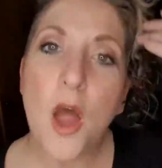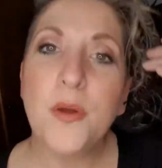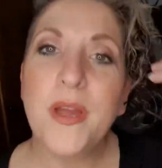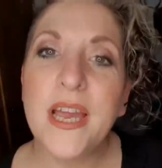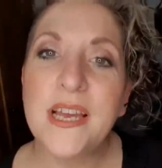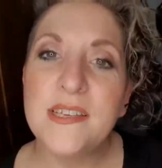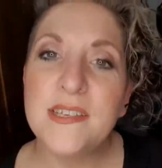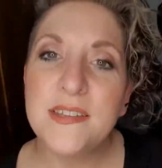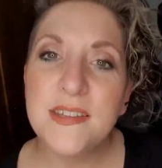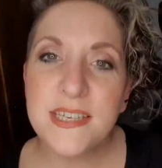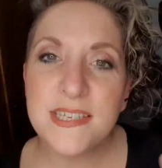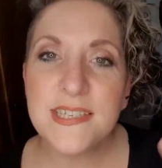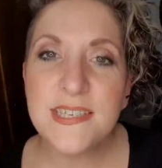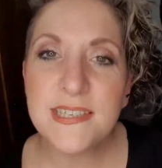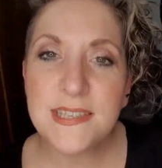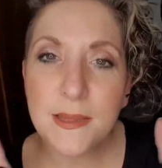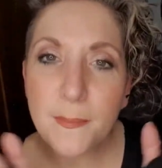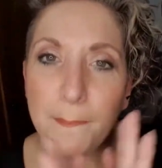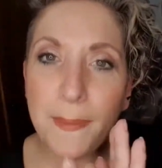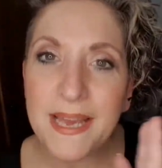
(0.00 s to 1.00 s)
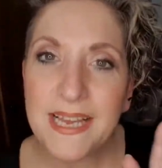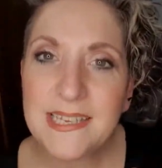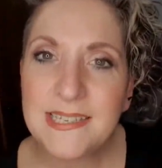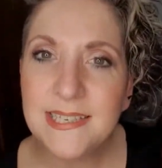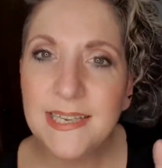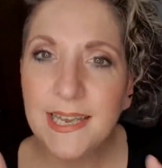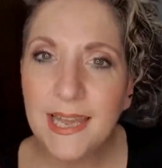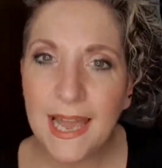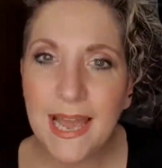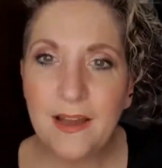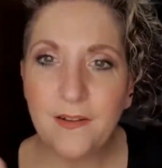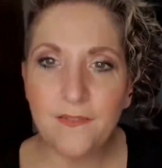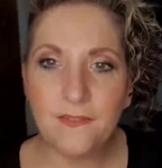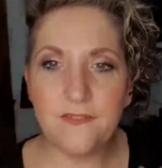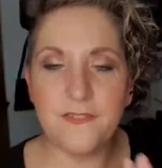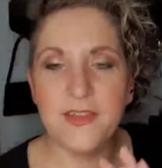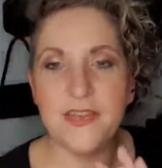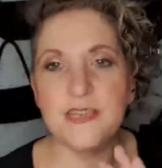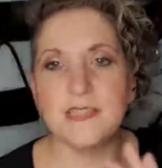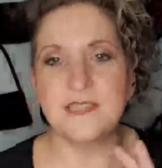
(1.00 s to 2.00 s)
Okay, so this is the basic
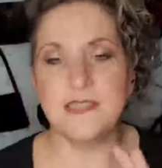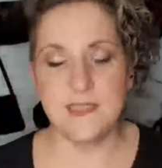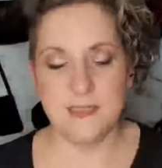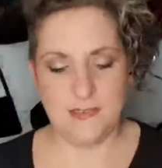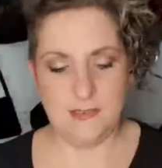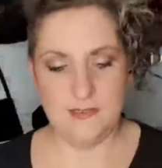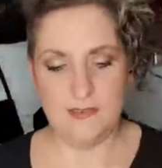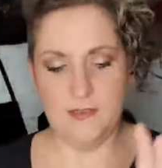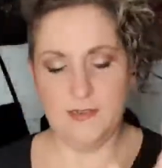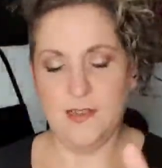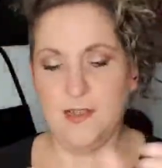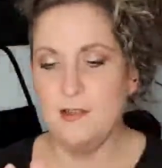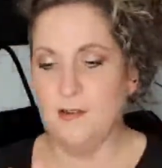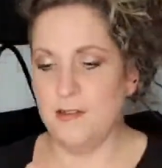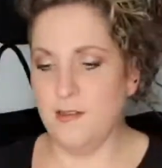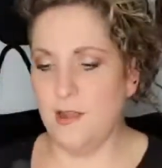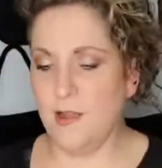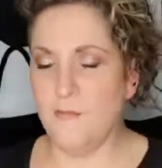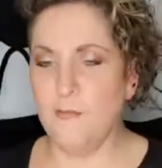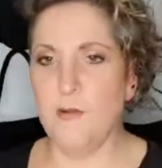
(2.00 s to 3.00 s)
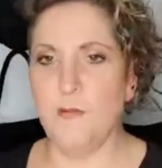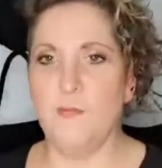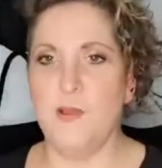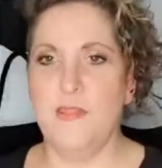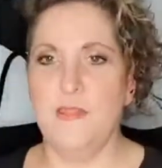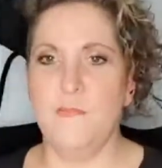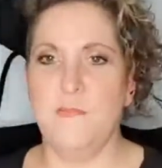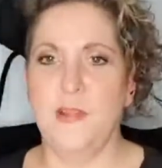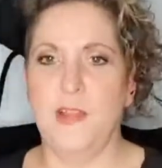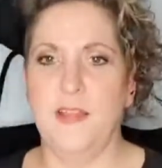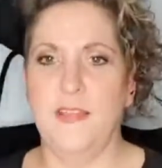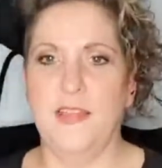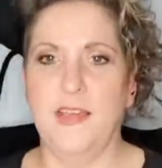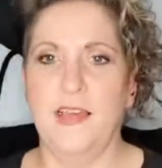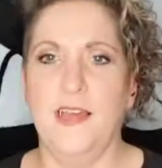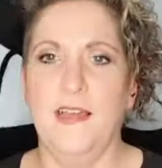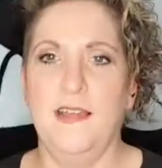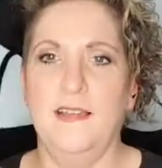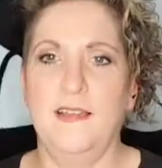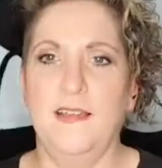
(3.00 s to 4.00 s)
outfit. I won't wear them like
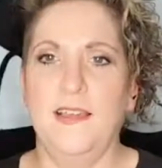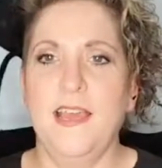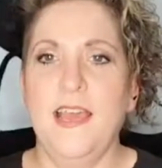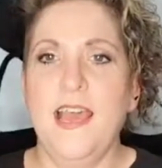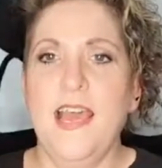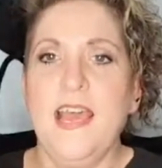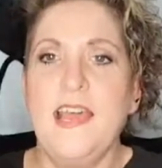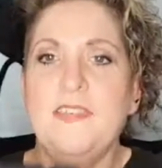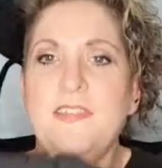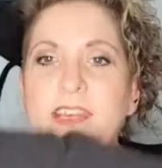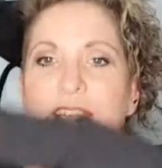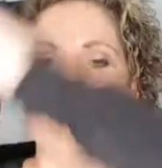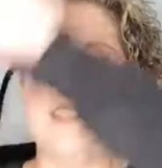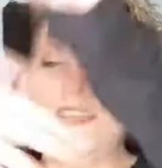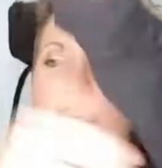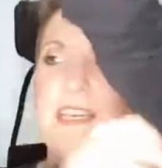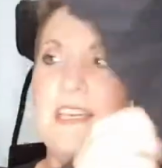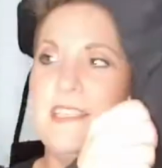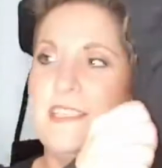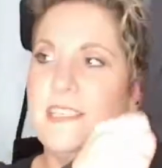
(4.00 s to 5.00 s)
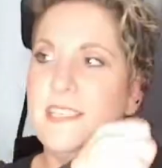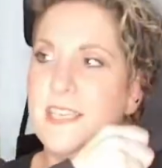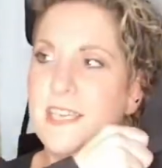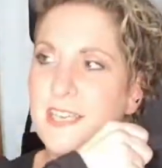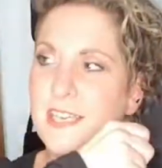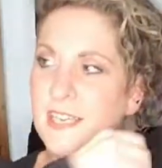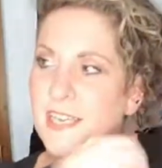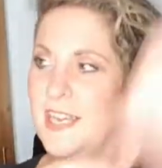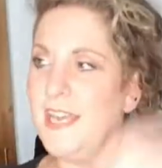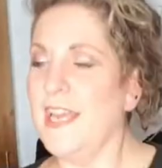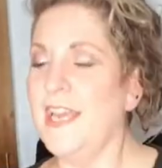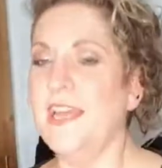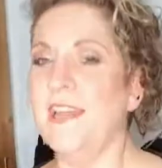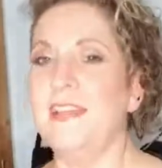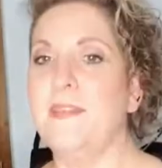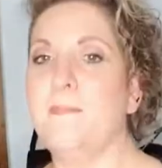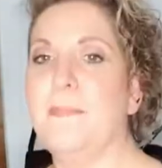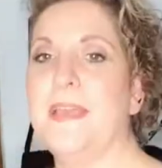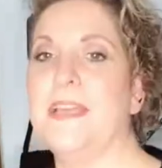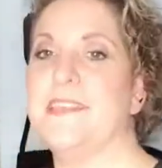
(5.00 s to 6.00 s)
that. This is
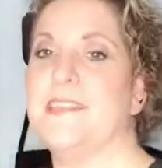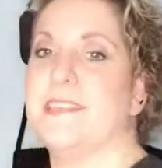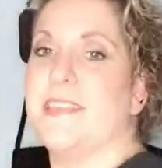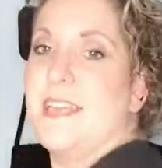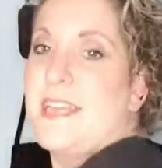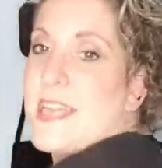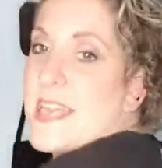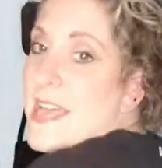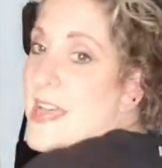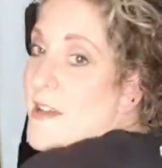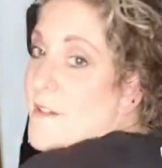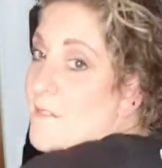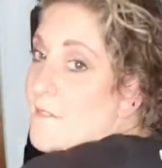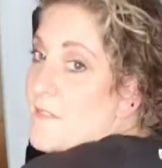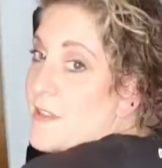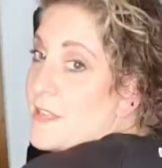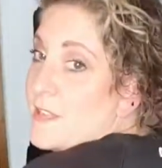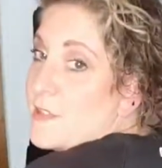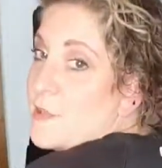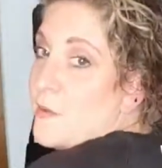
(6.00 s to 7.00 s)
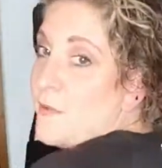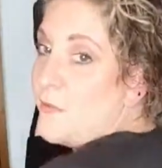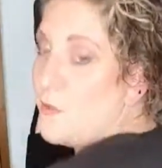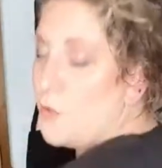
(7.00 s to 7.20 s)
the basic outfit. So we've